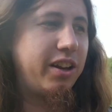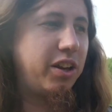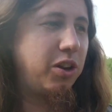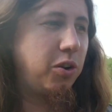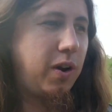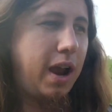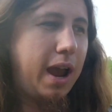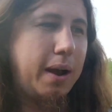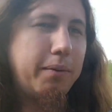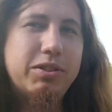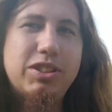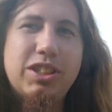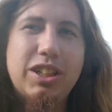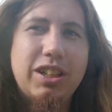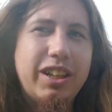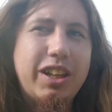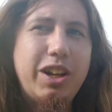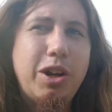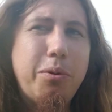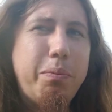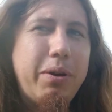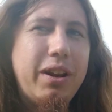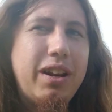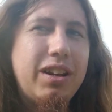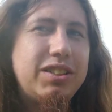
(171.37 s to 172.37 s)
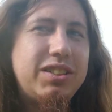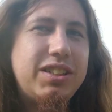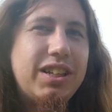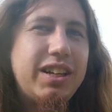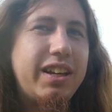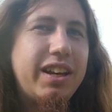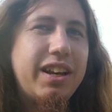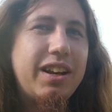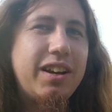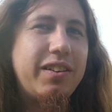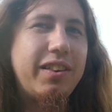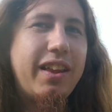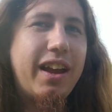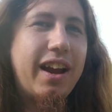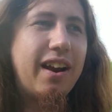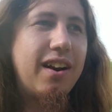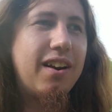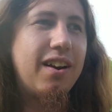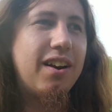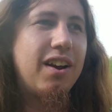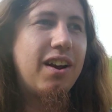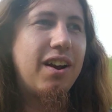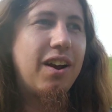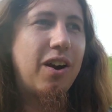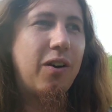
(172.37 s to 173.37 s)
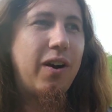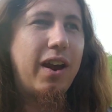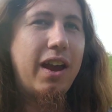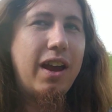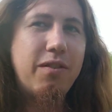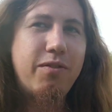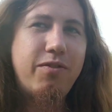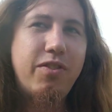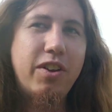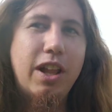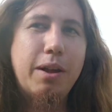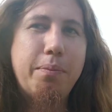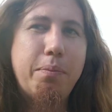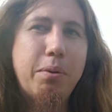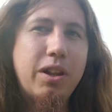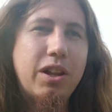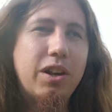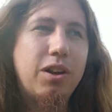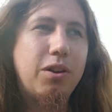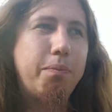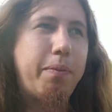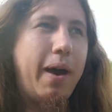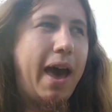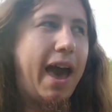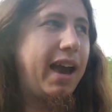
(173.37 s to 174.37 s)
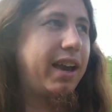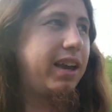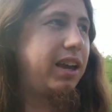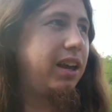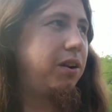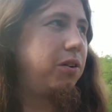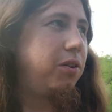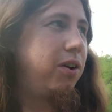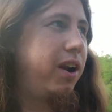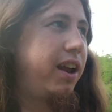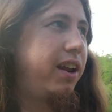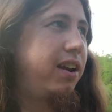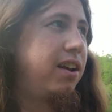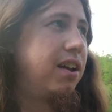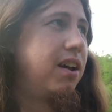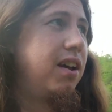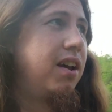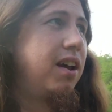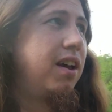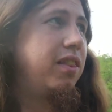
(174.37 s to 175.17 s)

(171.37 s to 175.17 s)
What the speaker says: you grab just a little bit of seed here and there, right, and fill up a little packet, right?